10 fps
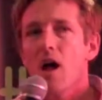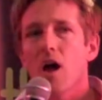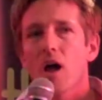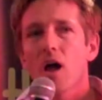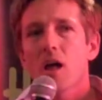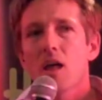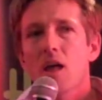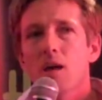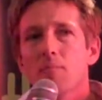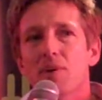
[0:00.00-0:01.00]
Uh,
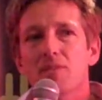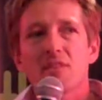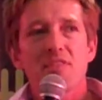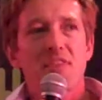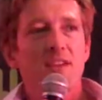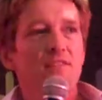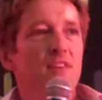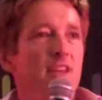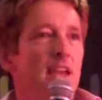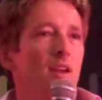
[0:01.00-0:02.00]
But
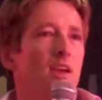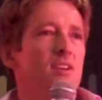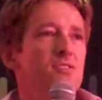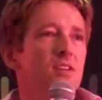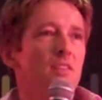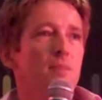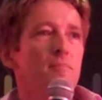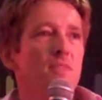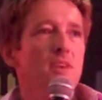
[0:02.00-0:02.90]
thankfully nowadays, you know, there,